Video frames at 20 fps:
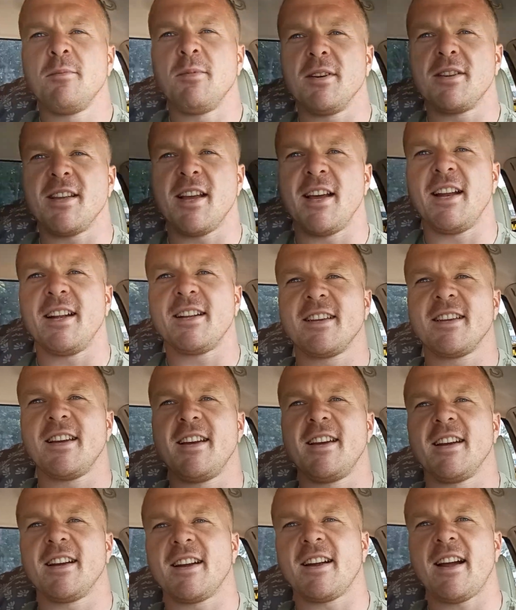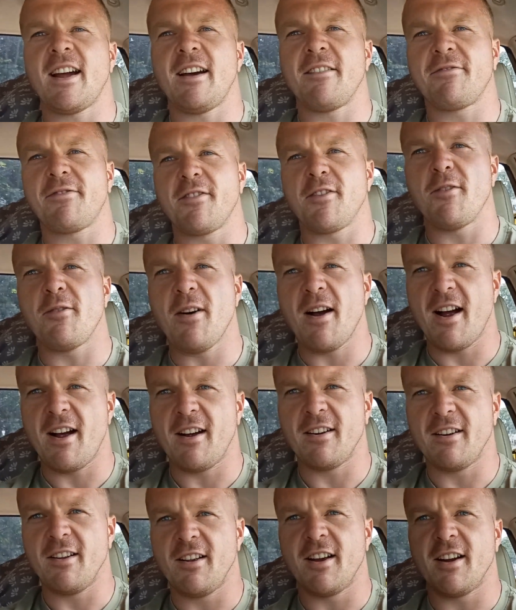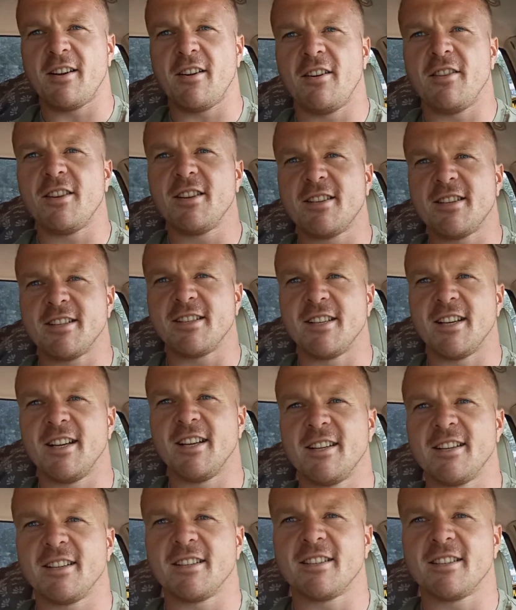But then like, after a while, you're like, oh, this is it.